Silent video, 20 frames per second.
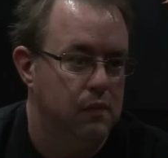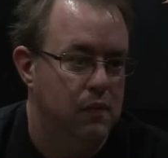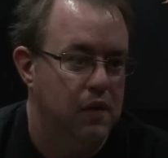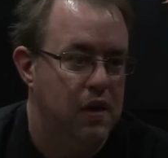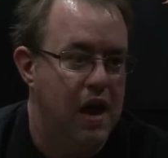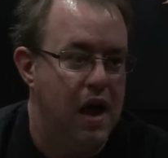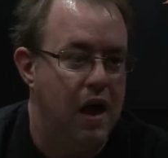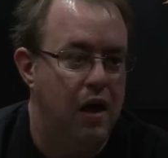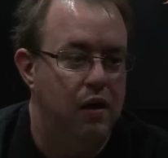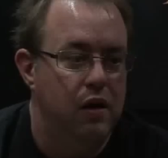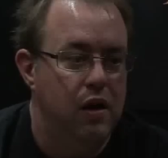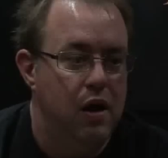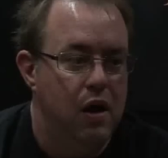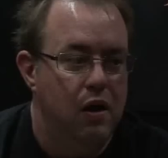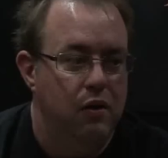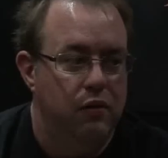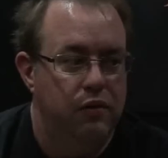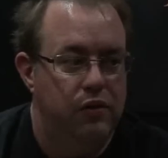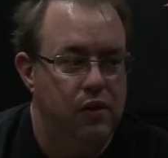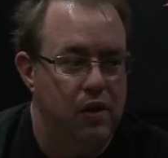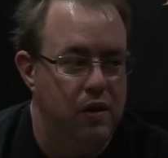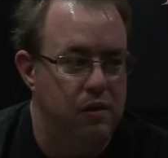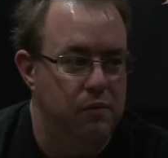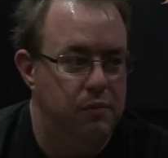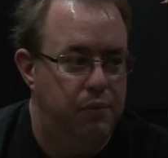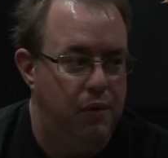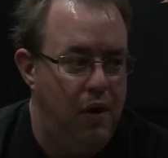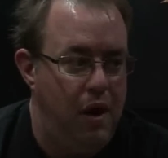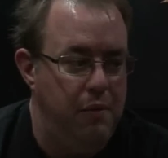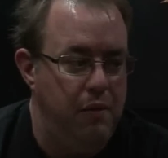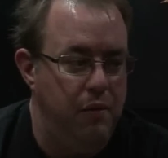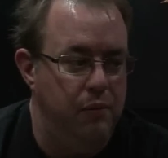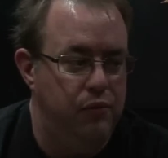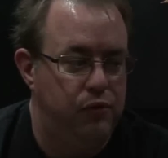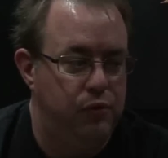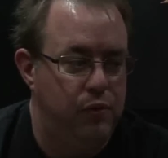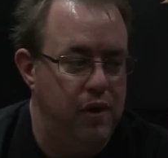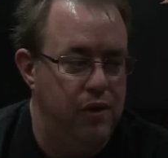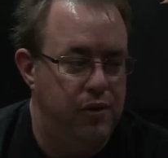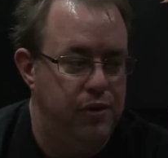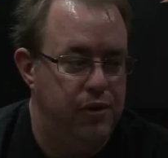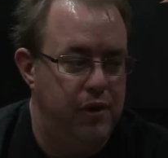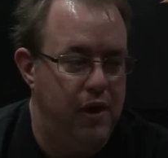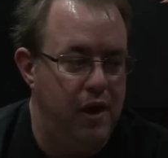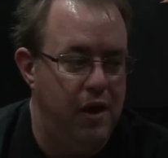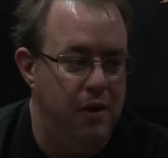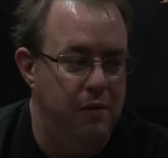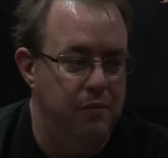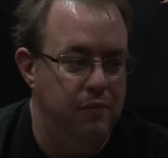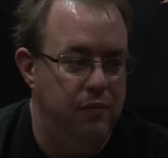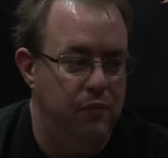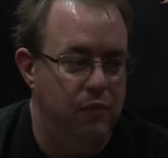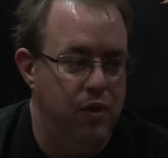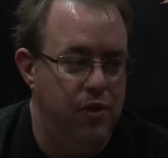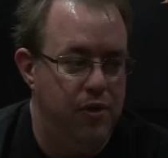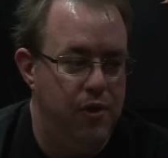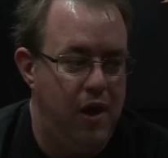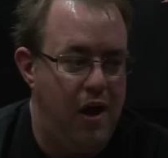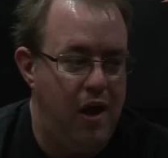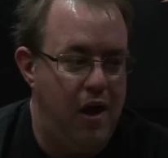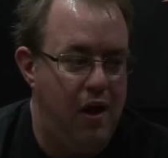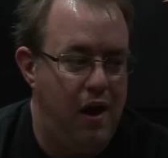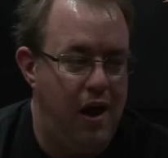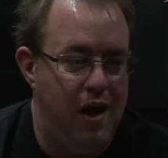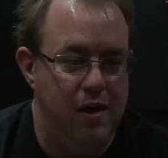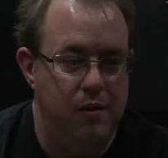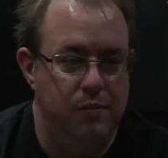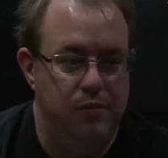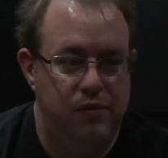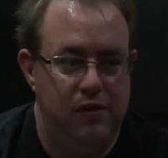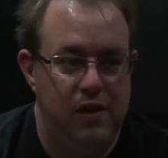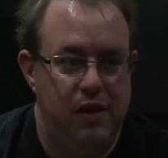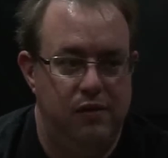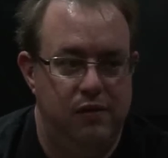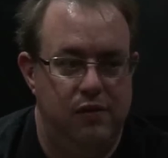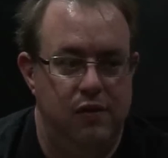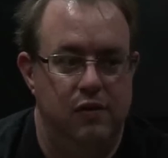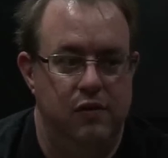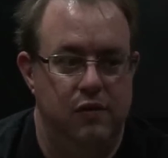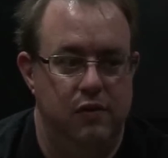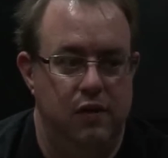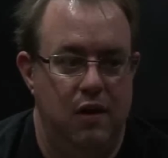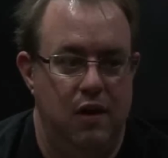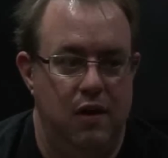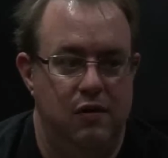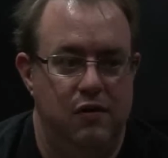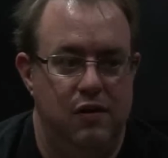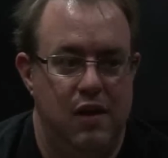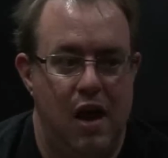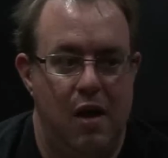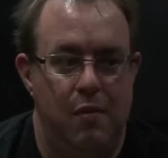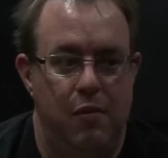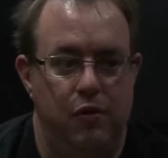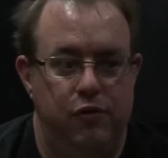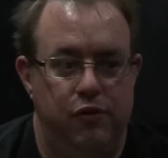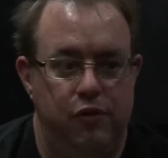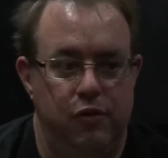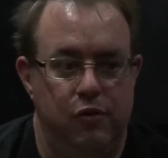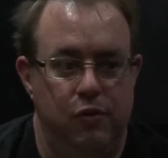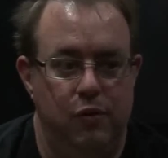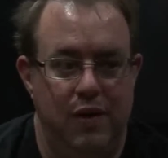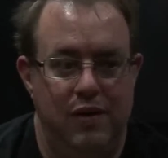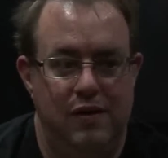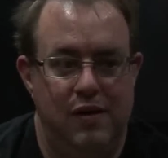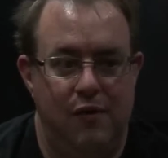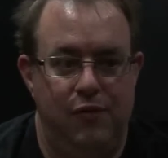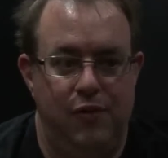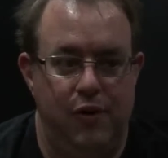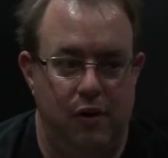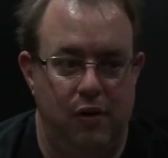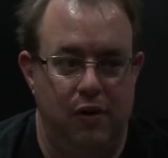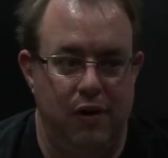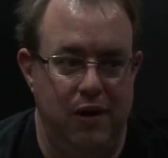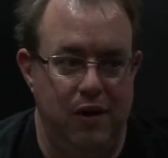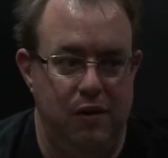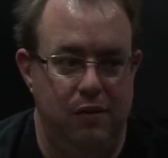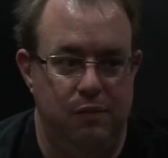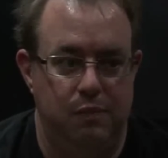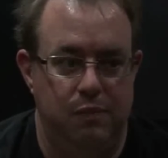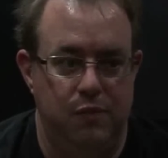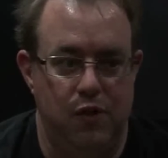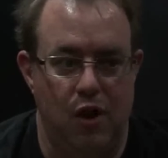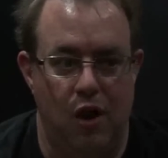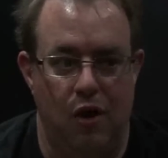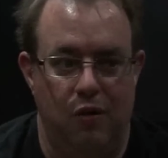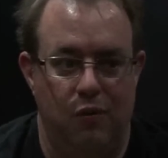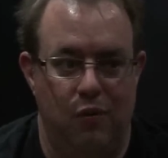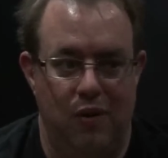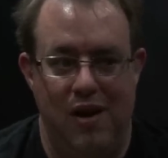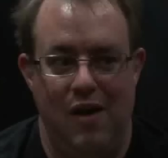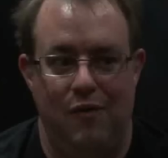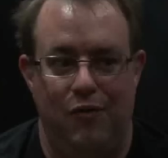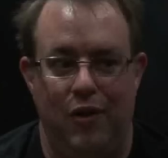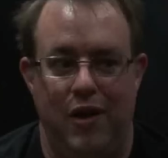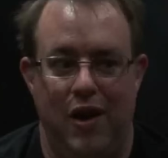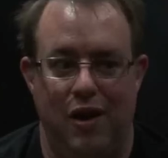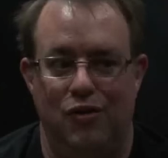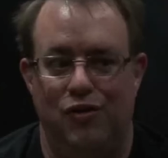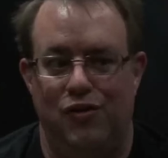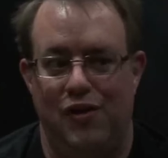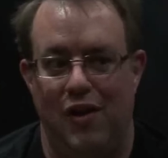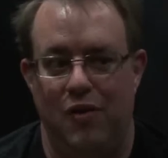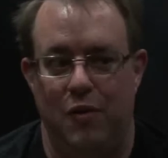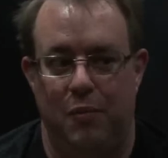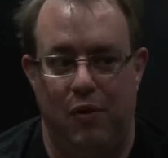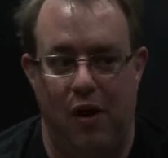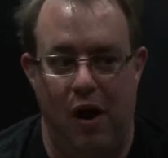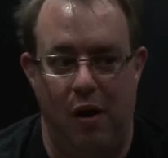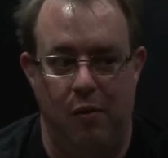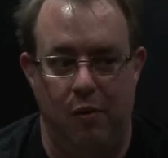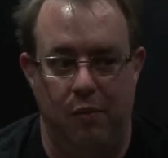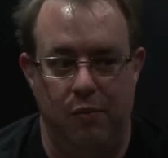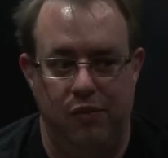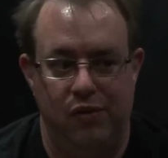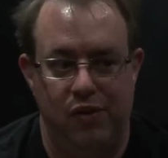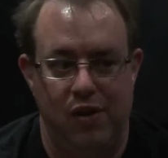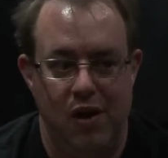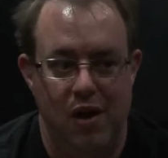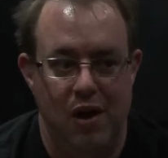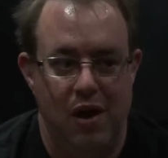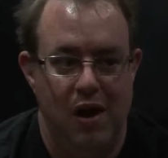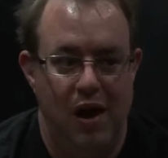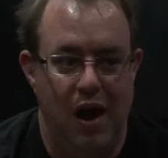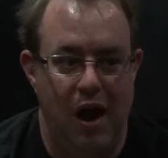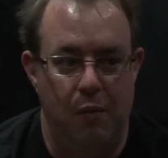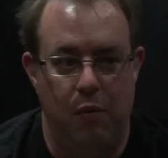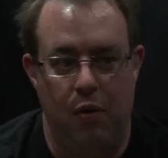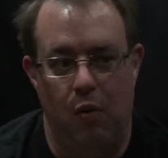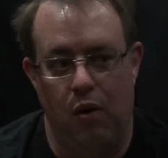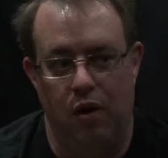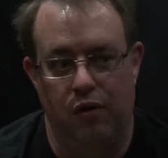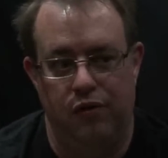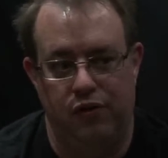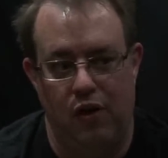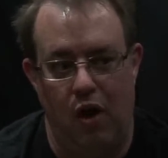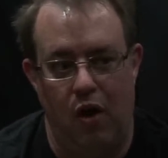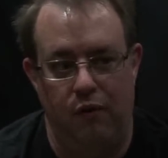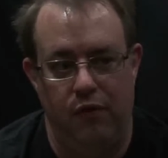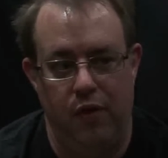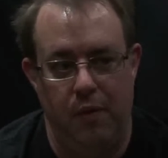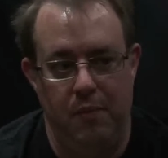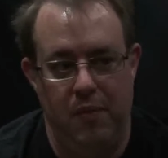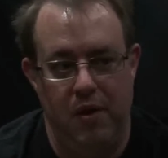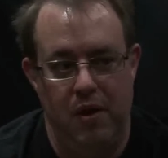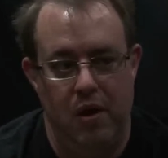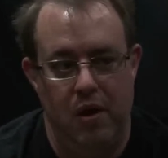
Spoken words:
Yeah, the problems with item sets in Diablo 2, we definitely understand the problems, and we want to solve them.